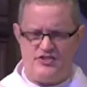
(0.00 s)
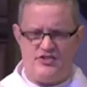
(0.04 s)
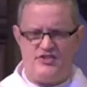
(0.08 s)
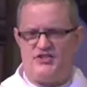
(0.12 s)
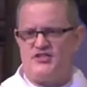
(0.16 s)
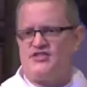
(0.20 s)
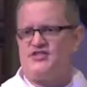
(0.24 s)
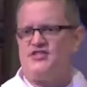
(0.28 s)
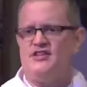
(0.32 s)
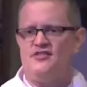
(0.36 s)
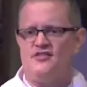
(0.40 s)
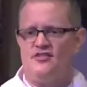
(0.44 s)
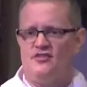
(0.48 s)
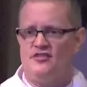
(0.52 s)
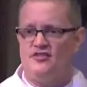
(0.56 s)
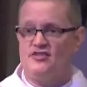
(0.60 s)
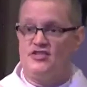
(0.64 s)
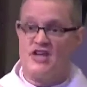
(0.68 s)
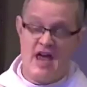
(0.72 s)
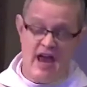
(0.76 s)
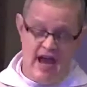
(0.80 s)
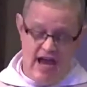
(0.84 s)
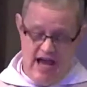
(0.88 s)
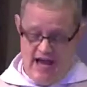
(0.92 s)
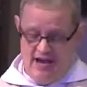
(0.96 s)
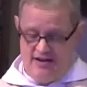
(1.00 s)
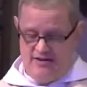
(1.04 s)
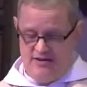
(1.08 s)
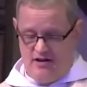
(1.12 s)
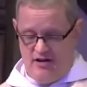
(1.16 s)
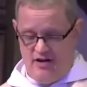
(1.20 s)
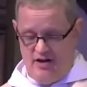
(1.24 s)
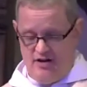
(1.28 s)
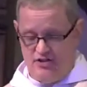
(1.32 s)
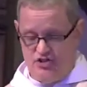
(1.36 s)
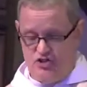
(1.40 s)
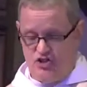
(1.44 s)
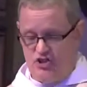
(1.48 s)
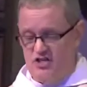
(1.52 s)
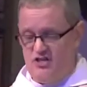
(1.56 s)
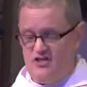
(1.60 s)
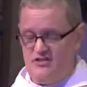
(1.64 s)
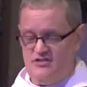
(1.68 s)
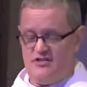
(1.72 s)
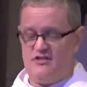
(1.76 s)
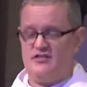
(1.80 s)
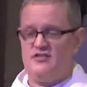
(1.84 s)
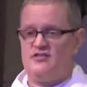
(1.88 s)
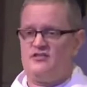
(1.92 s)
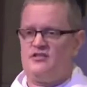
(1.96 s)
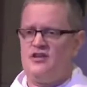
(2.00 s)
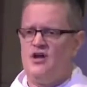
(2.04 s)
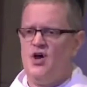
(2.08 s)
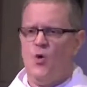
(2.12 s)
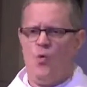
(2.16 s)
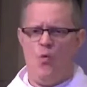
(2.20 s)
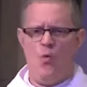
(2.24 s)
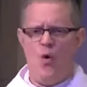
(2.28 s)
and sinners and on Jesus?